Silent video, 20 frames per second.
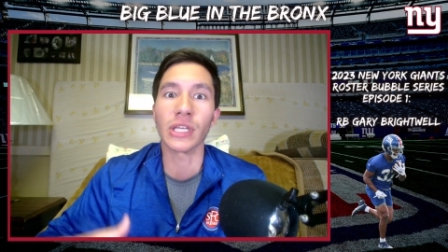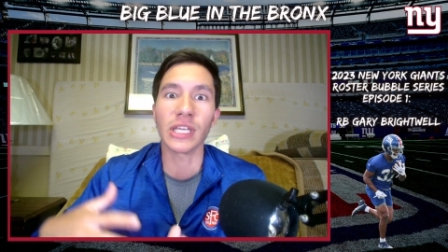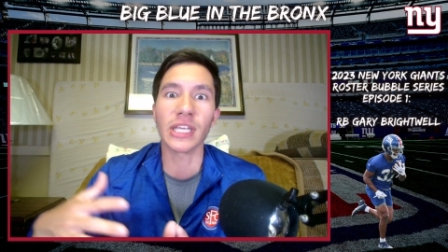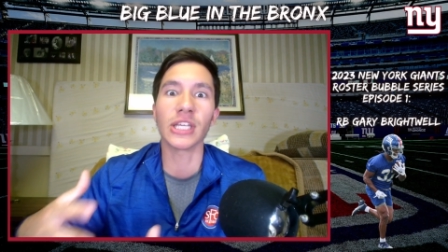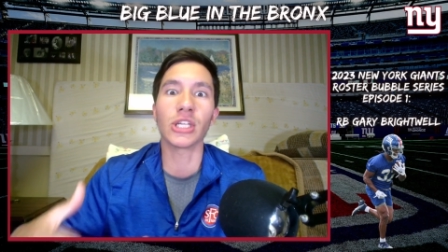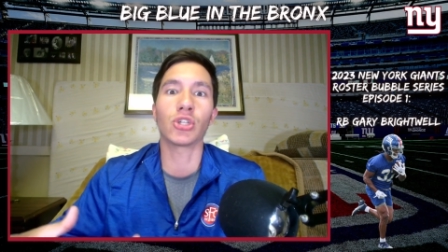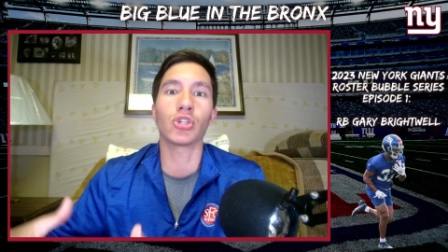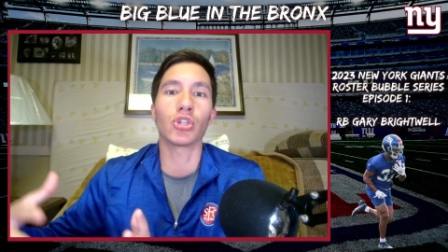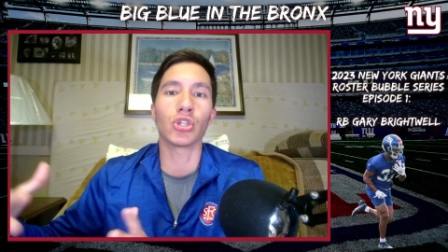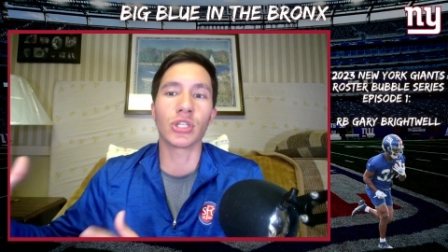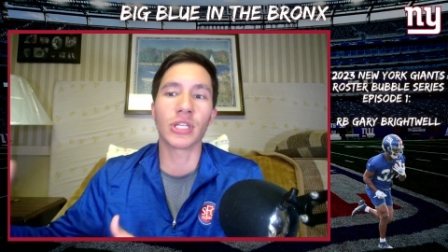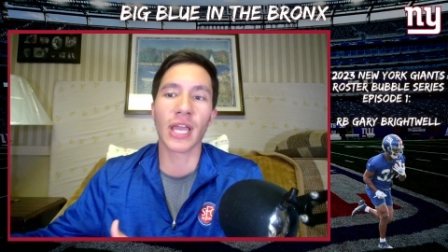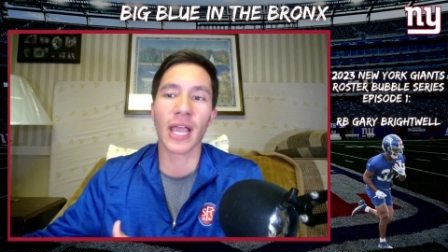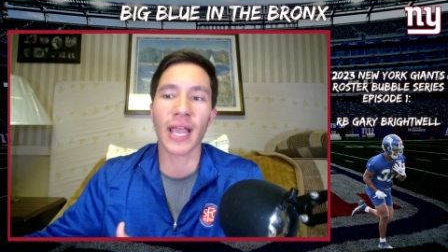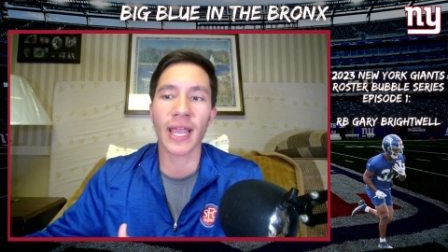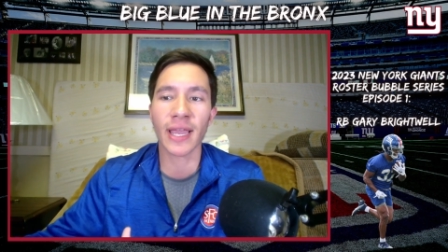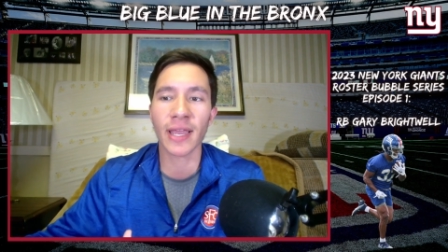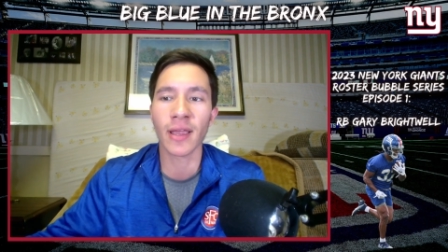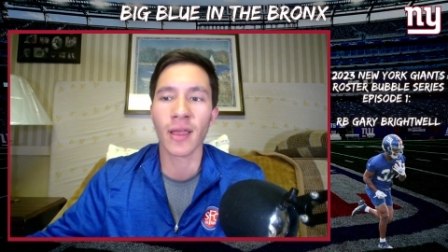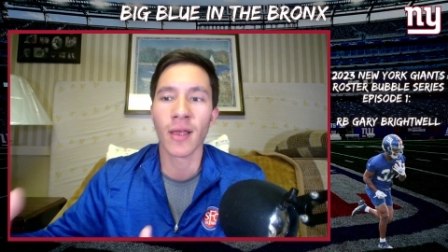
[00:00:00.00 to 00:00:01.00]
each
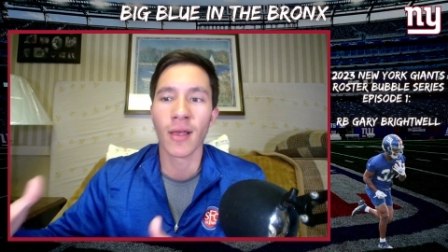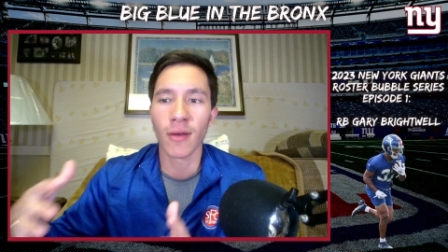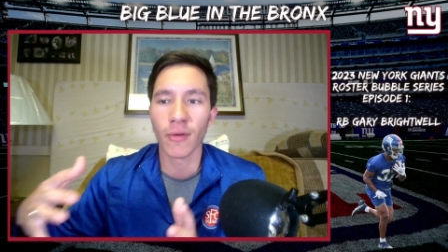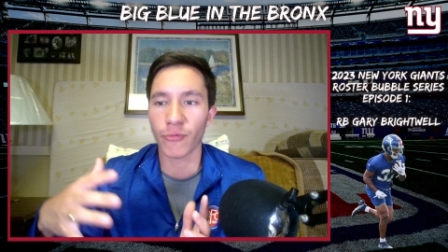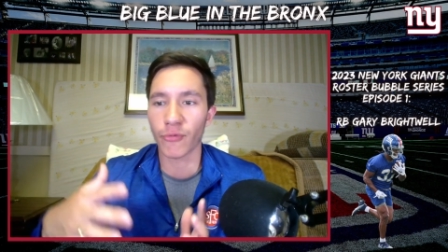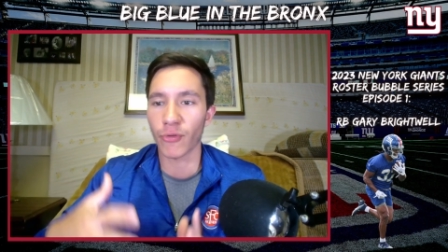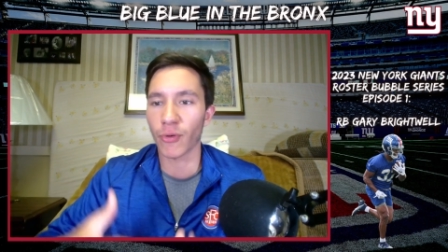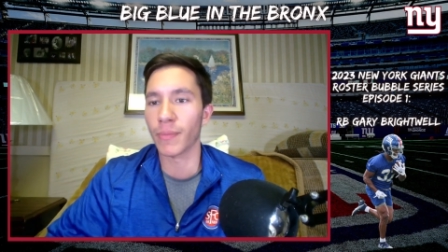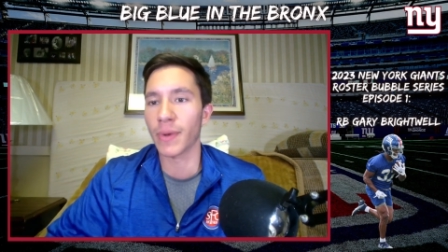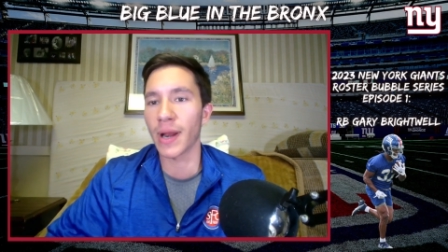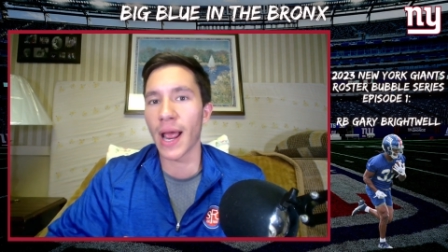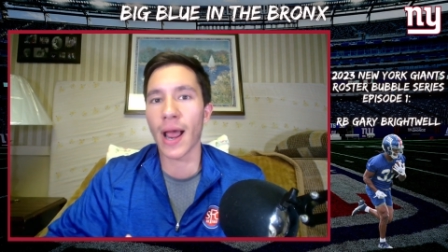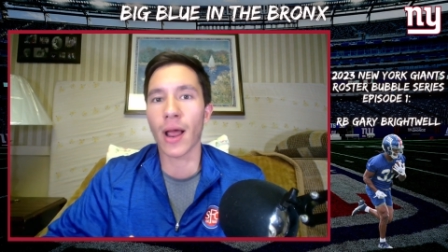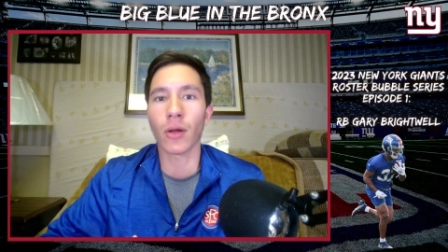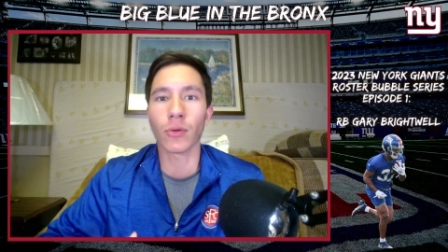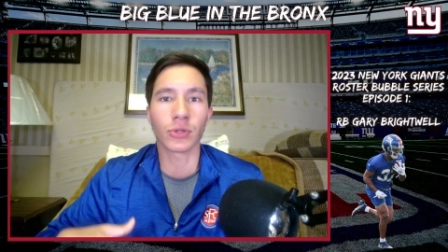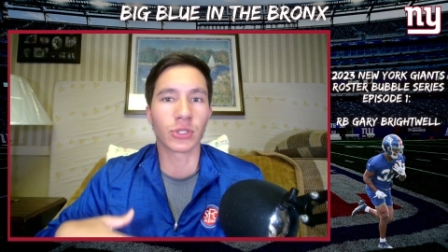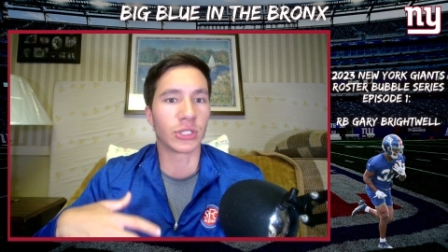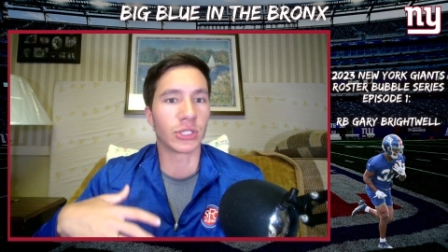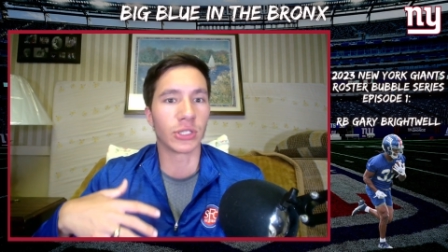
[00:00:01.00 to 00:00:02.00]
day from
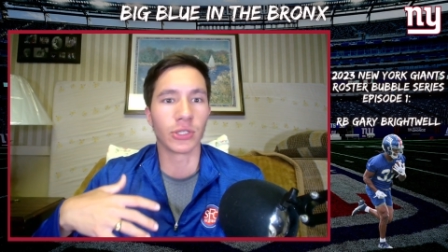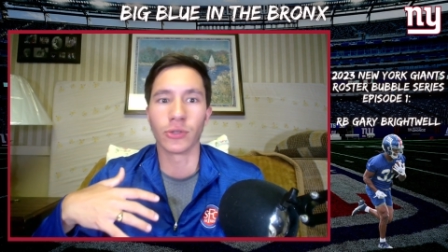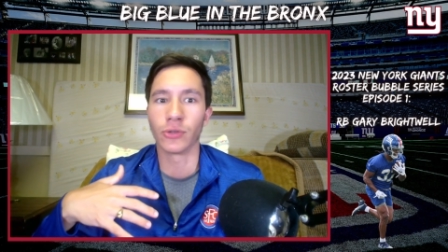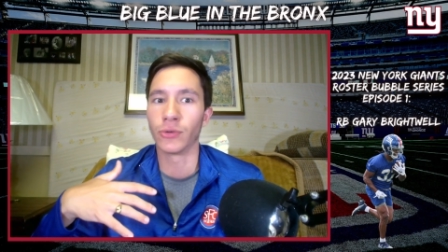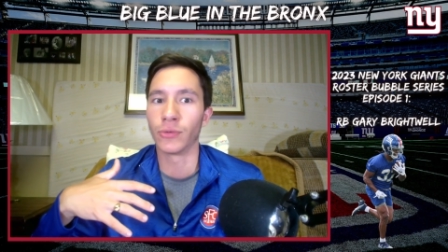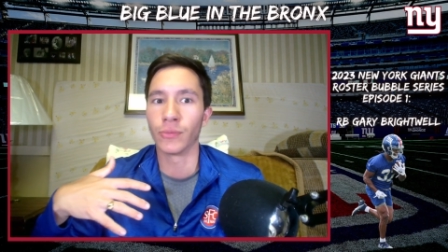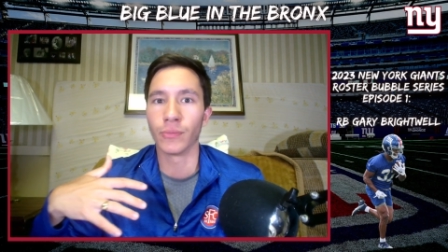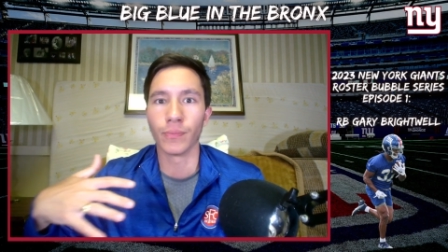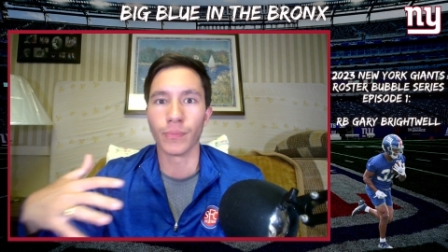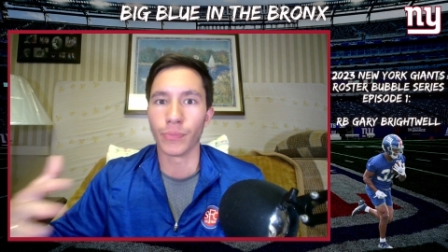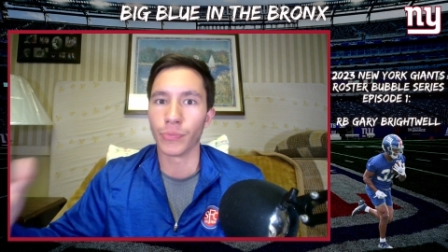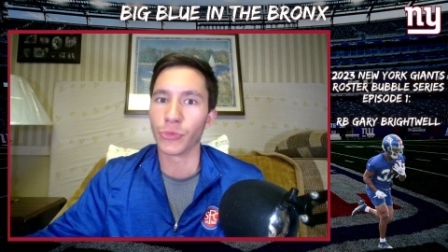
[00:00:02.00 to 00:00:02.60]
now till